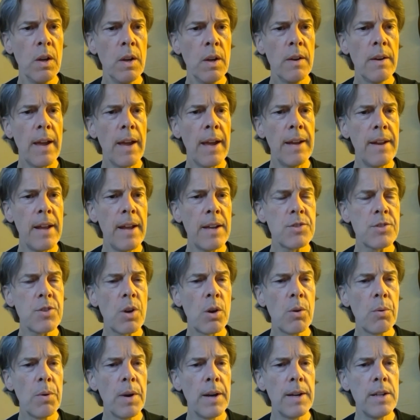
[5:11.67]
and has
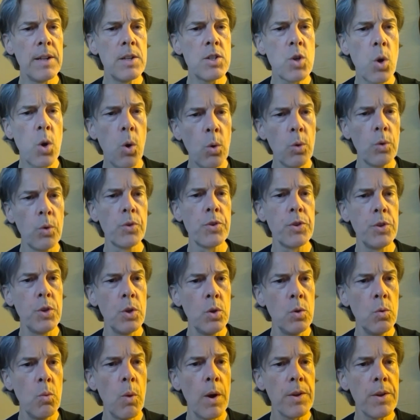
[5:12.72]
already told you
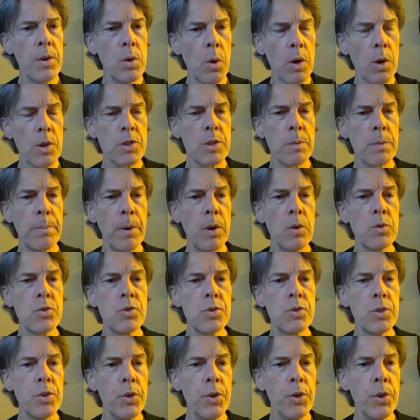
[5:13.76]
what you are supposed to
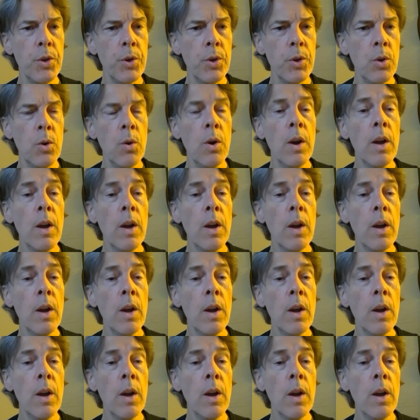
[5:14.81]
do.